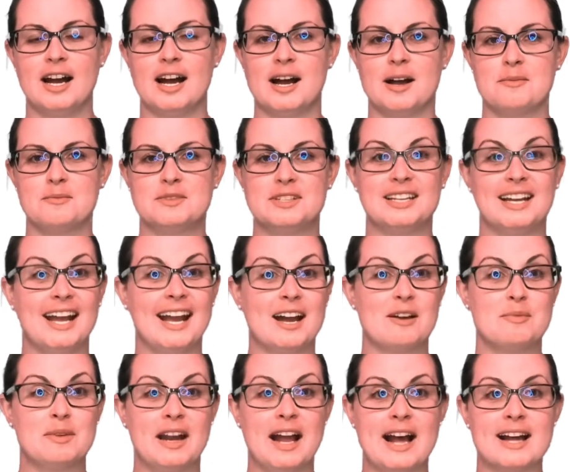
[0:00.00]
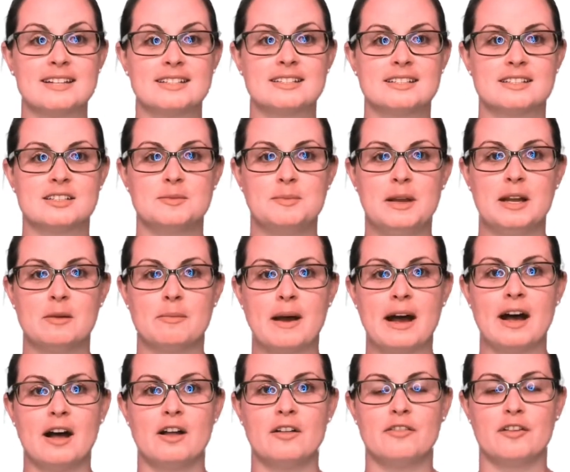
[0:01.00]
Today I've been asked to speak
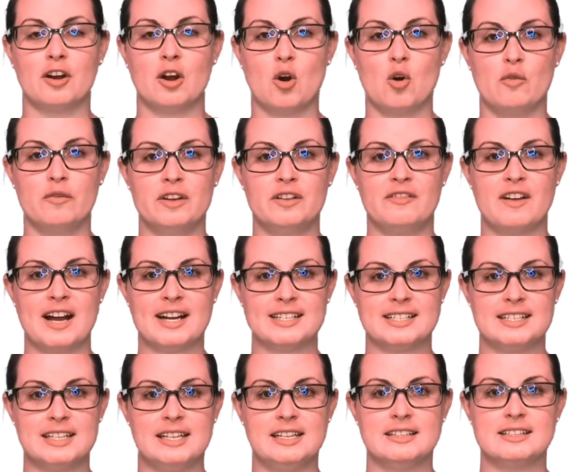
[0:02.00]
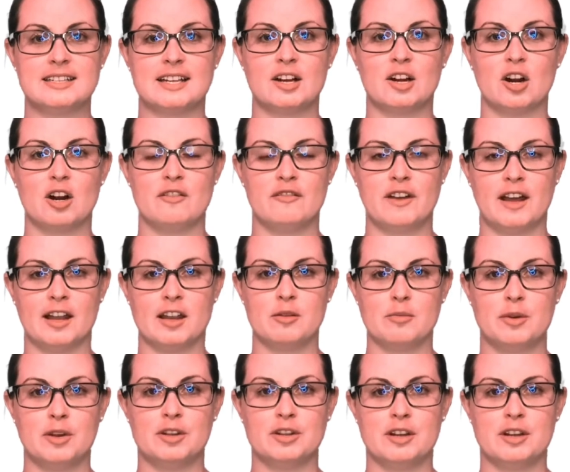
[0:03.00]
about the COVID vaccines that are available